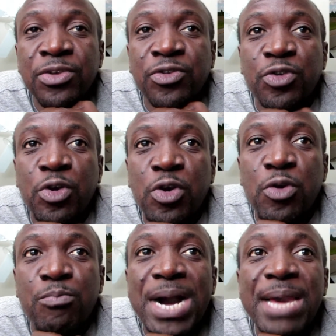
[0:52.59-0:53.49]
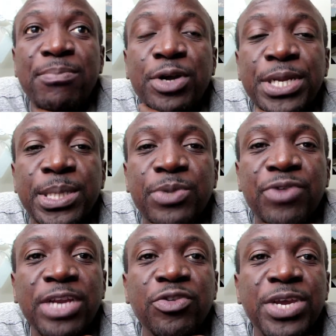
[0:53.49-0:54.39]
So my body is
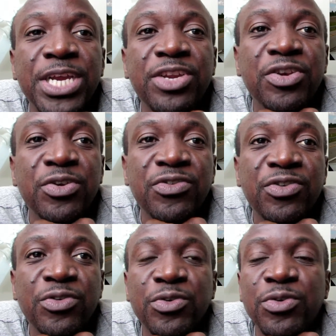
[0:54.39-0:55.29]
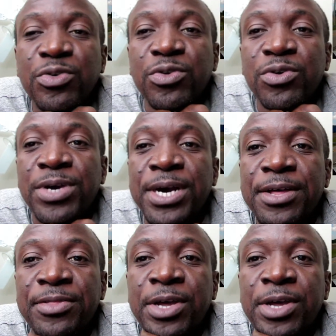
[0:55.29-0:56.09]
trying to get used to uh,